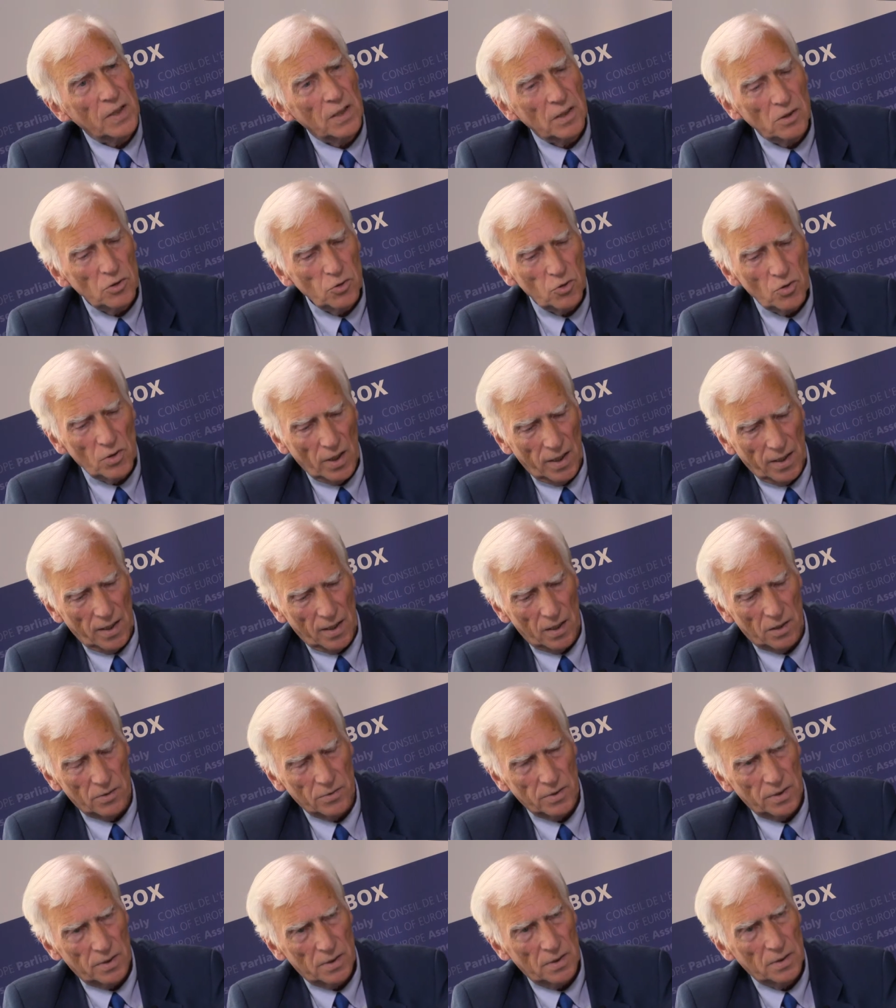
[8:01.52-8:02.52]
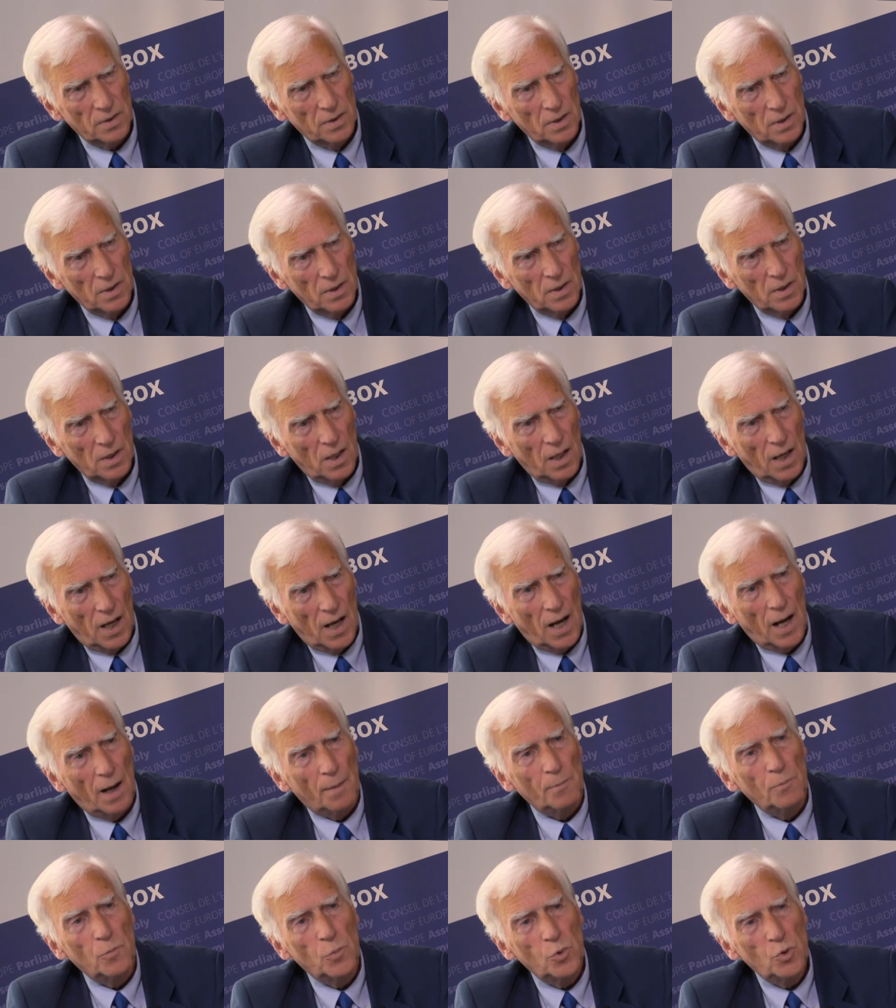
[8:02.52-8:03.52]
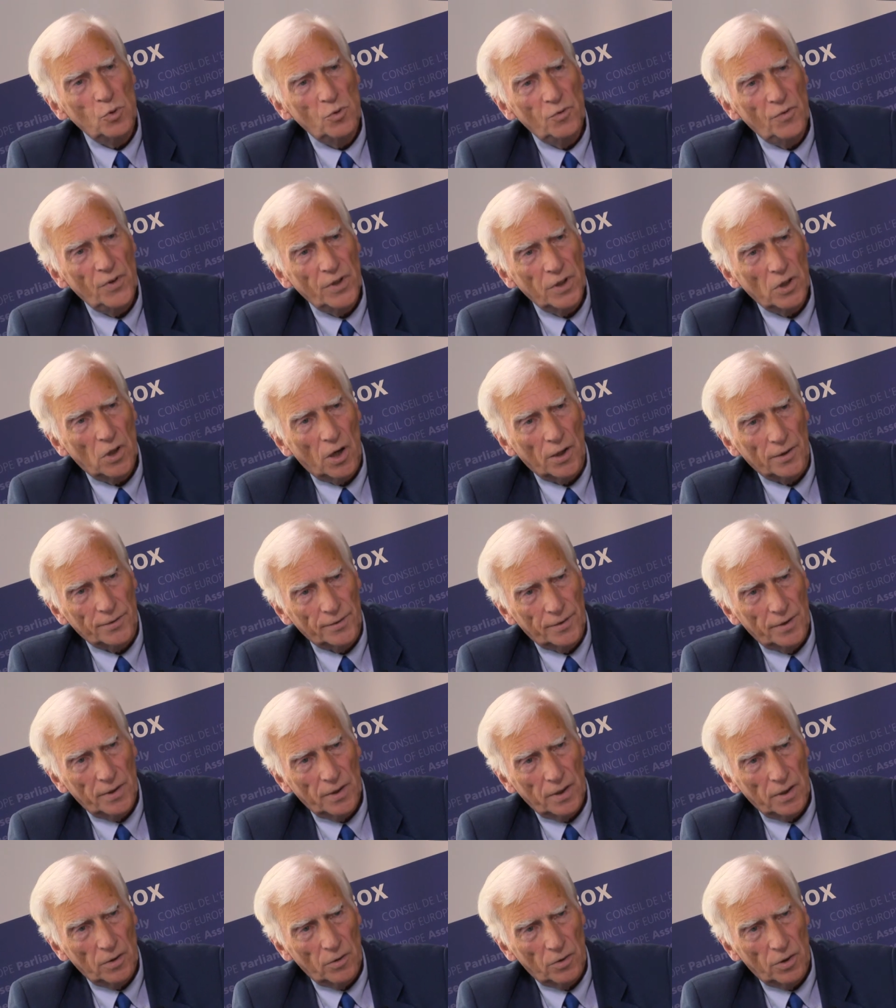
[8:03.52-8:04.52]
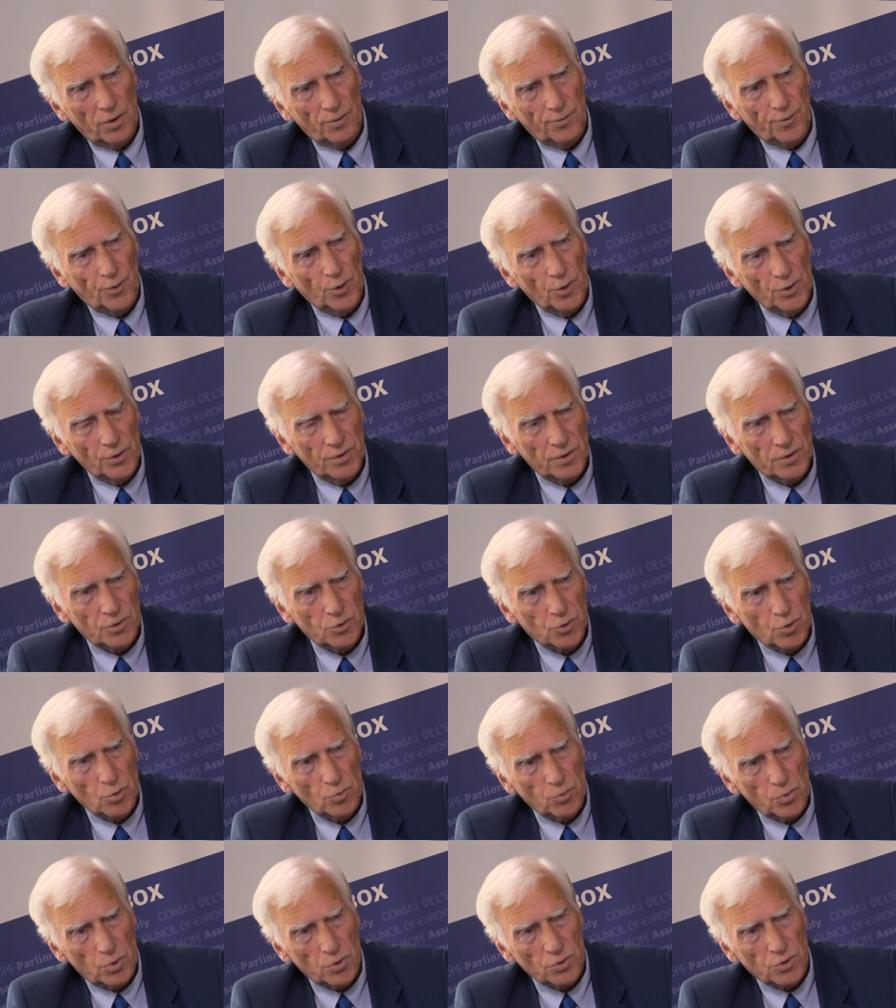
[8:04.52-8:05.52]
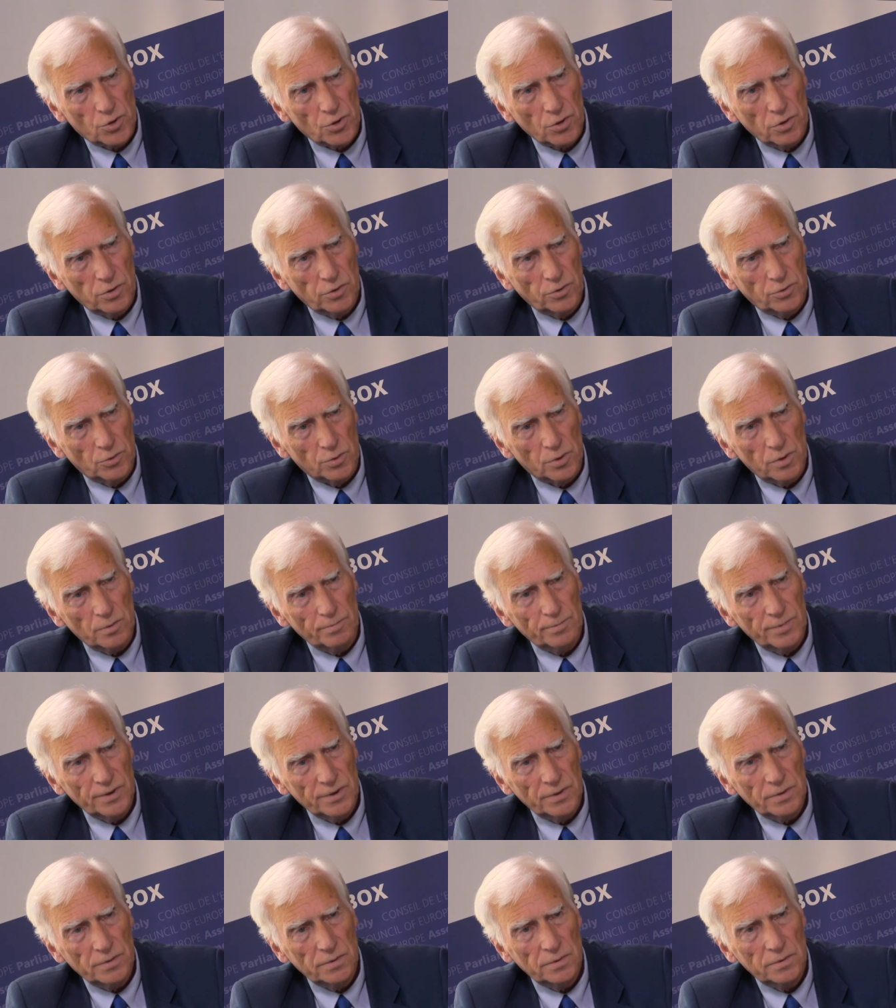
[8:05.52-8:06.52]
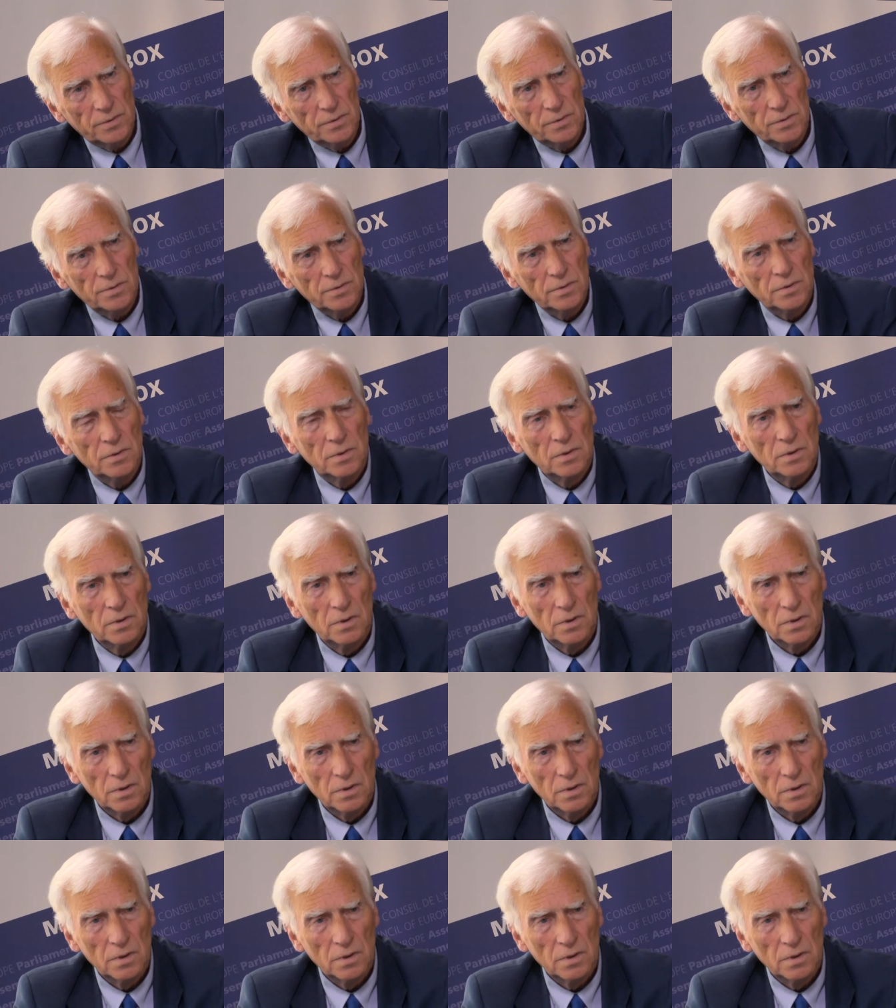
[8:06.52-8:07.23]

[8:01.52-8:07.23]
in your area are moving on further towards Europe? Well, let me